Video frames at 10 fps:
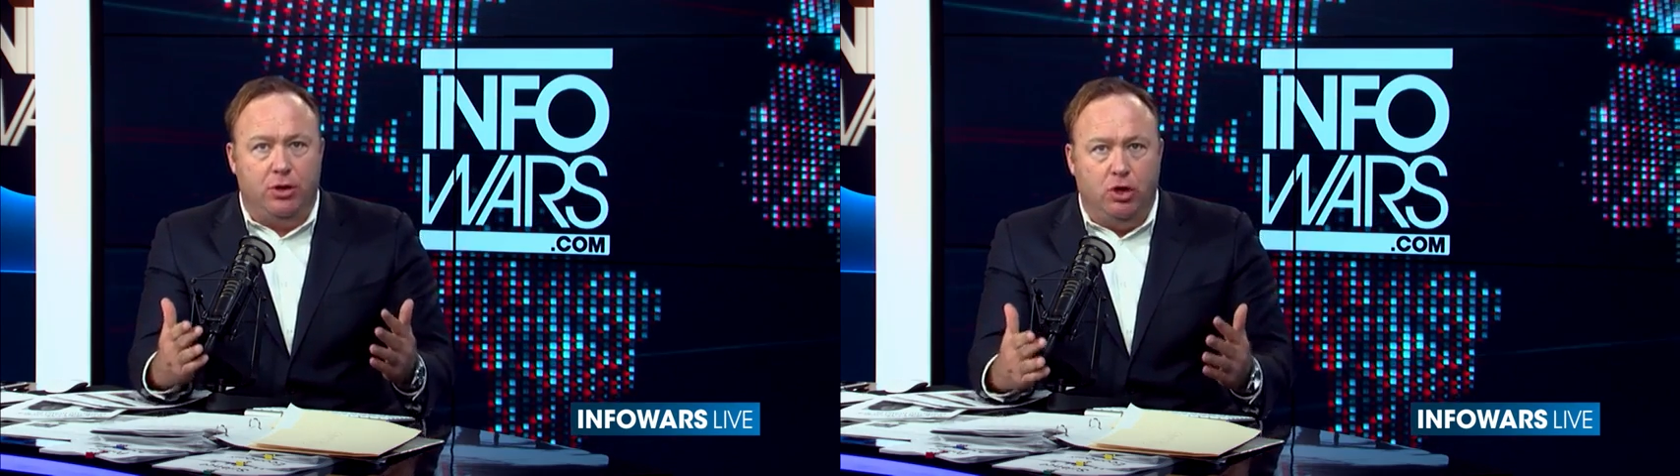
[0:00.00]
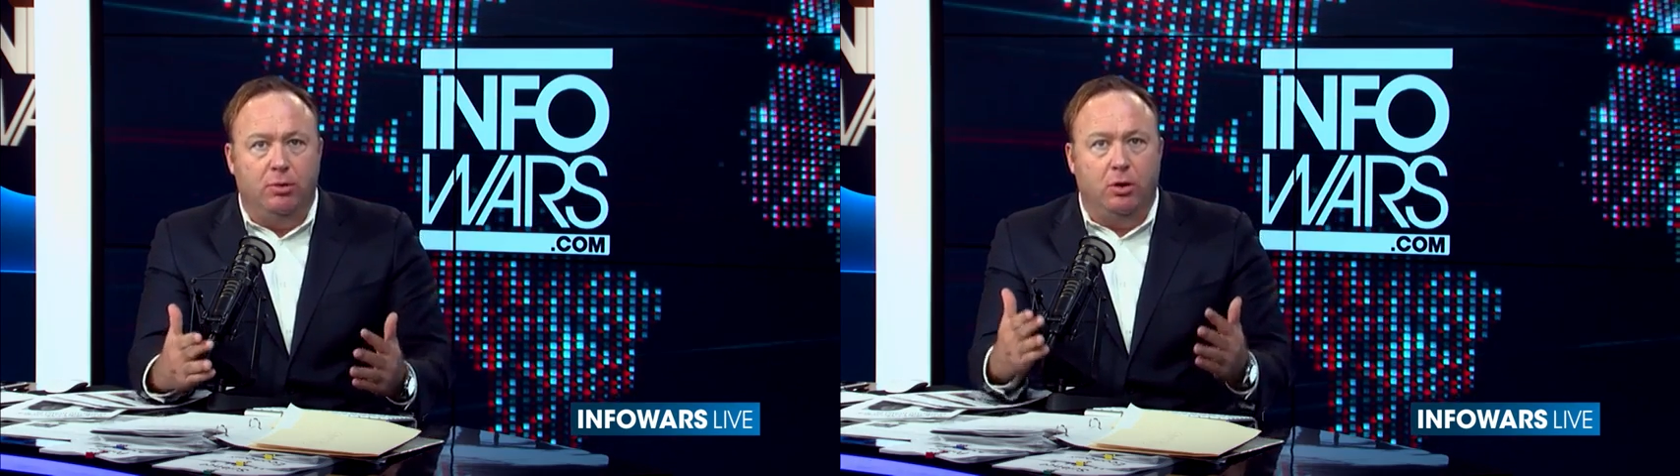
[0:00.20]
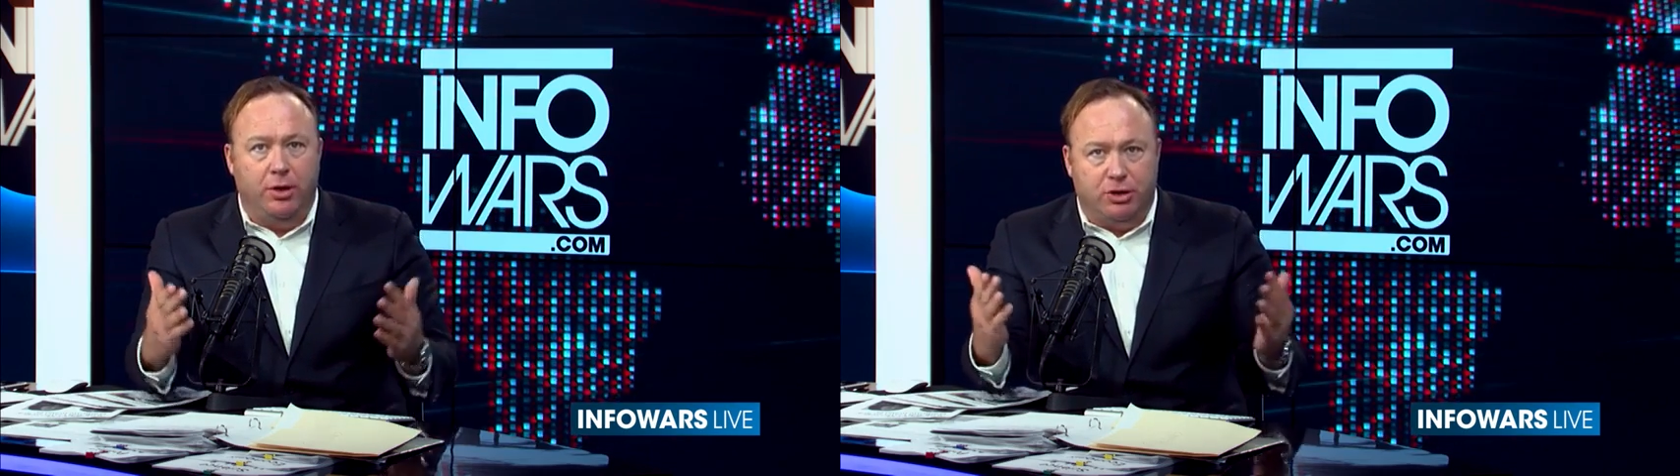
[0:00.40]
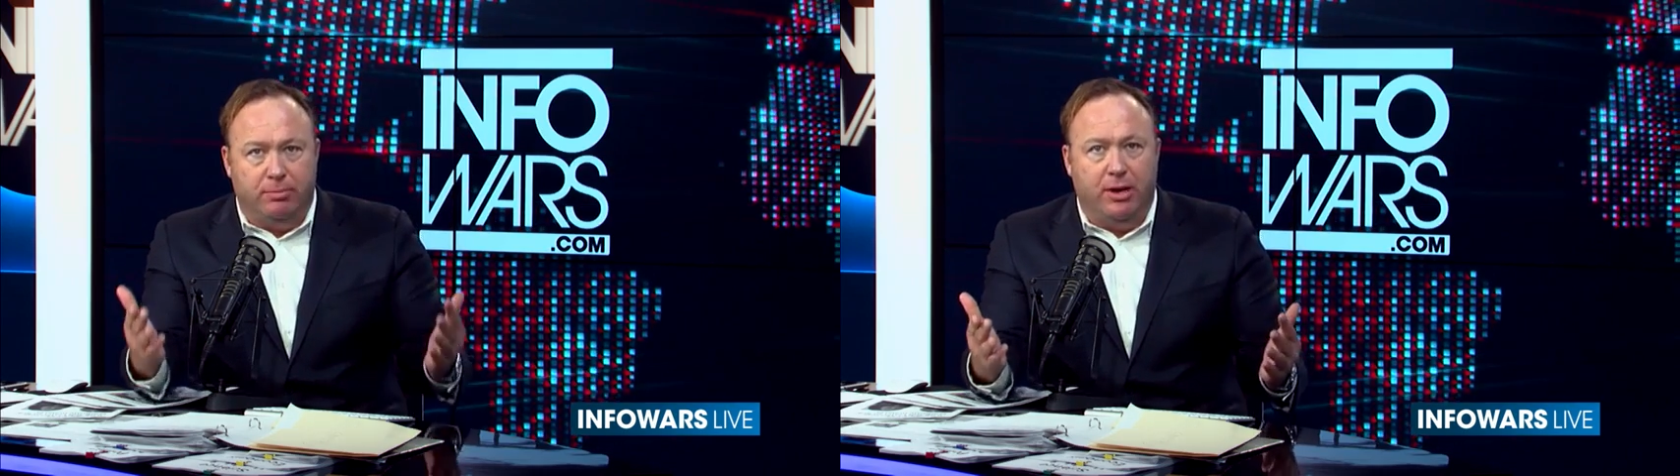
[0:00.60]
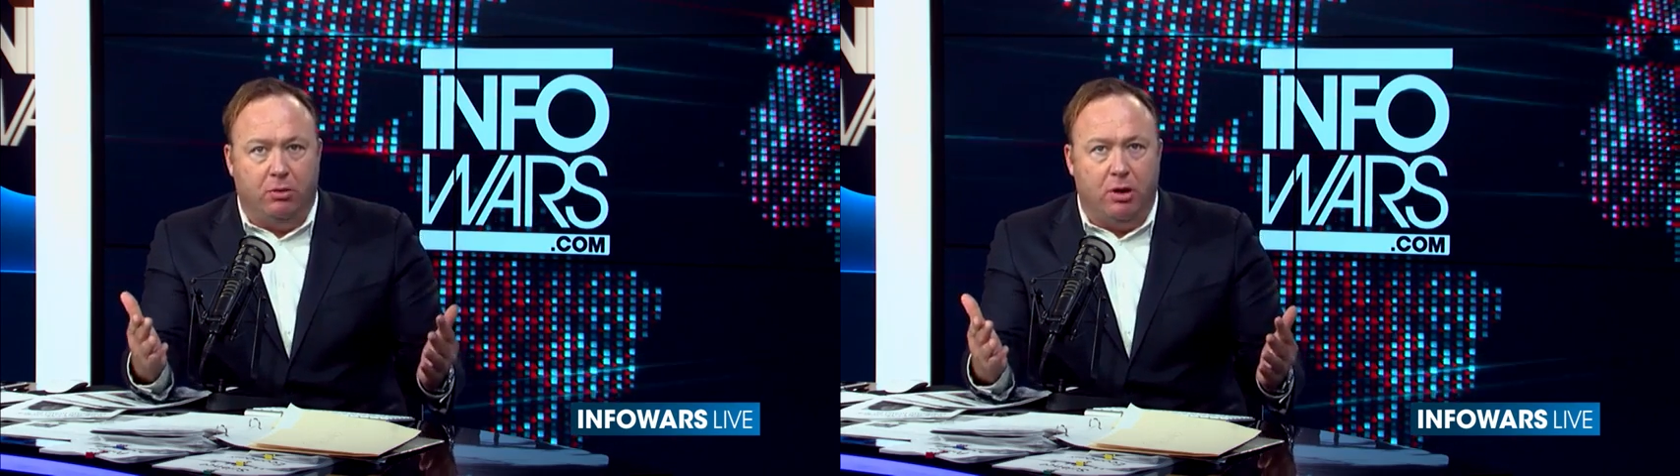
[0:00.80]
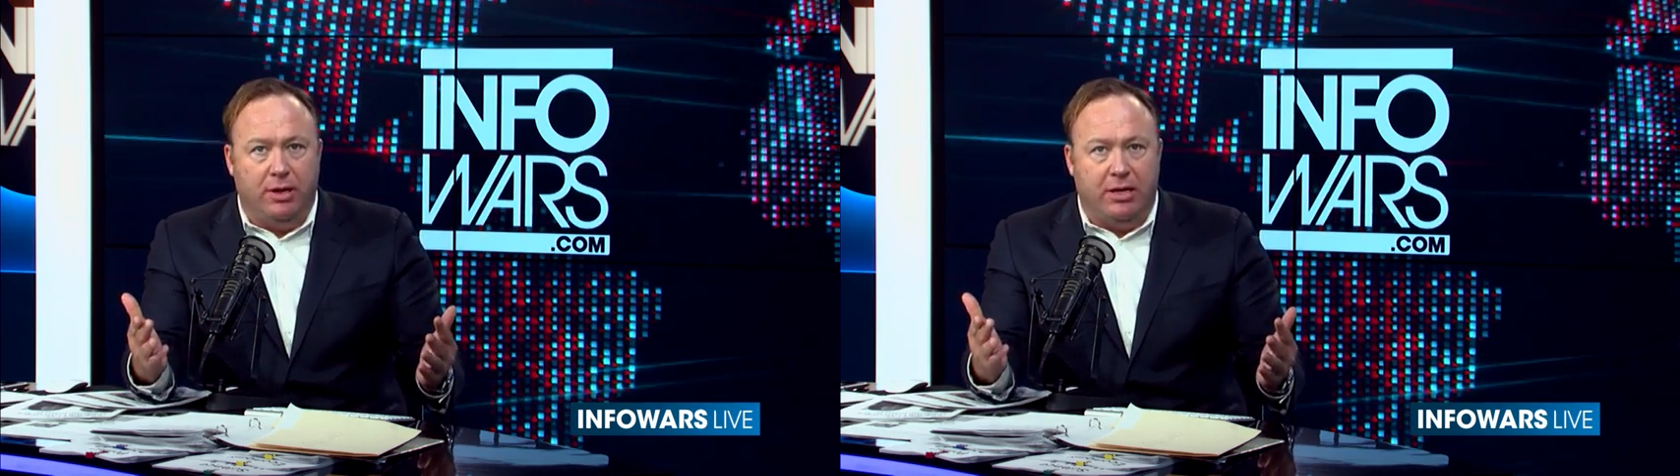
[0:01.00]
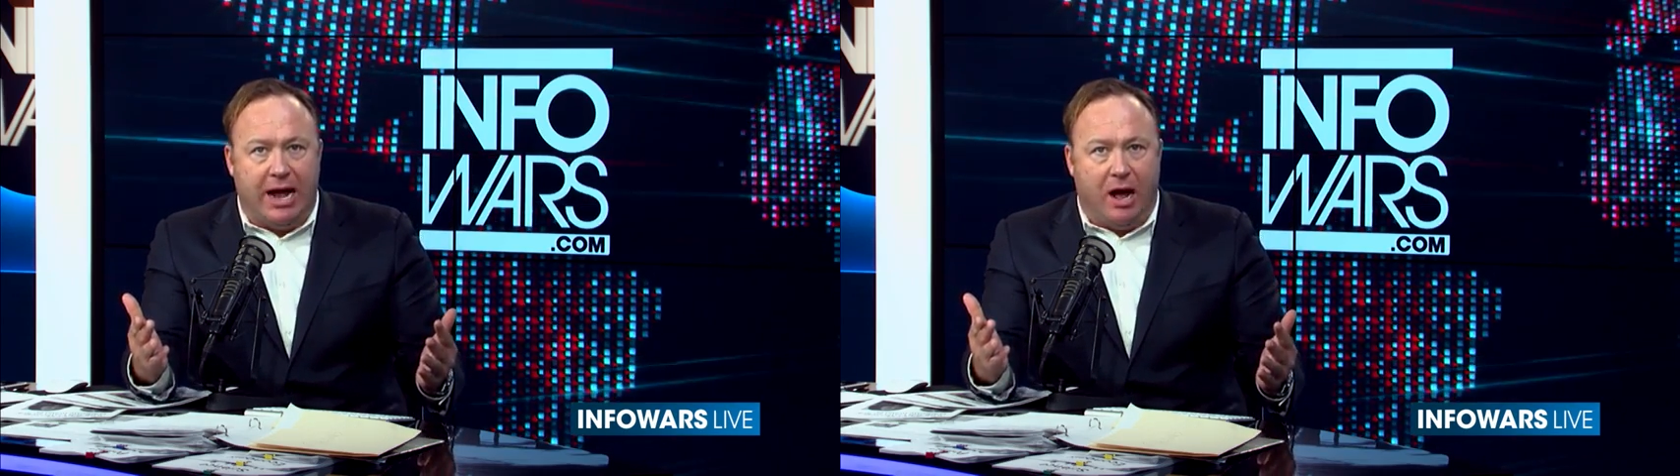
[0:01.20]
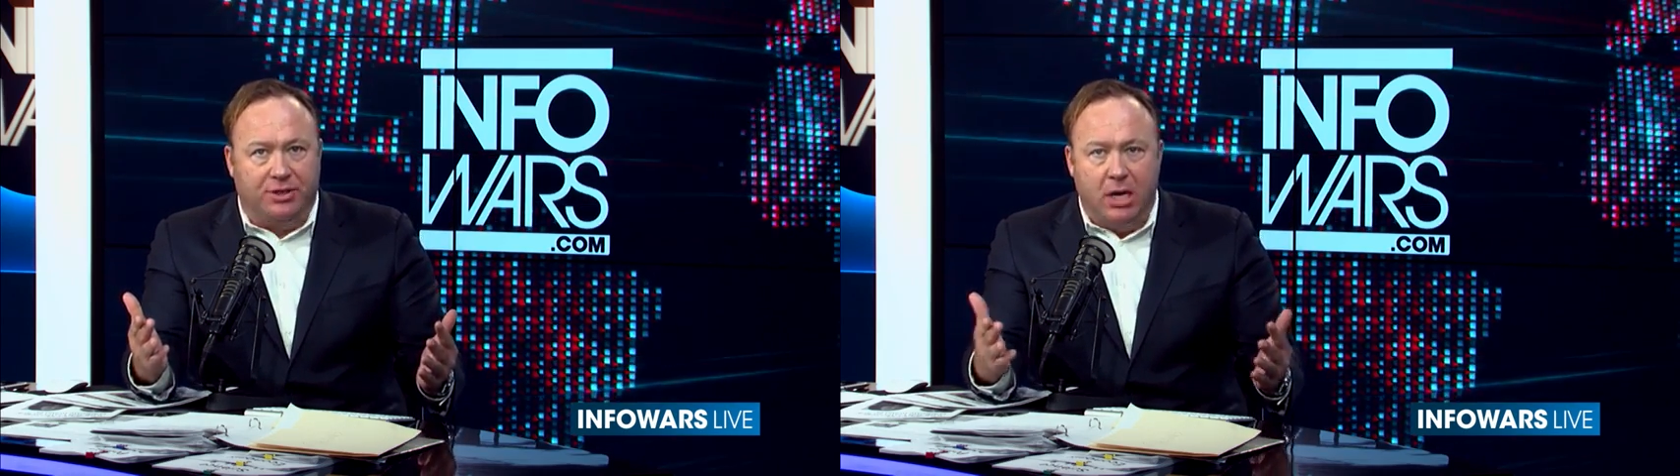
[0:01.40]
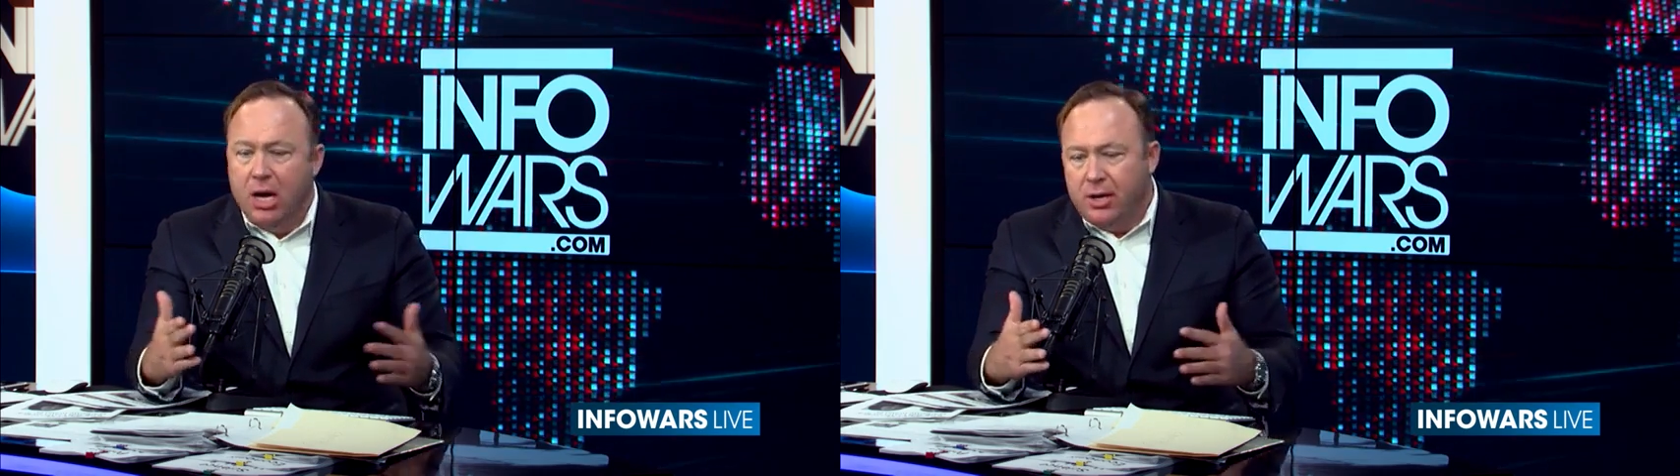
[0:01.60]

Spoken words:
humanoids are being grown in cows.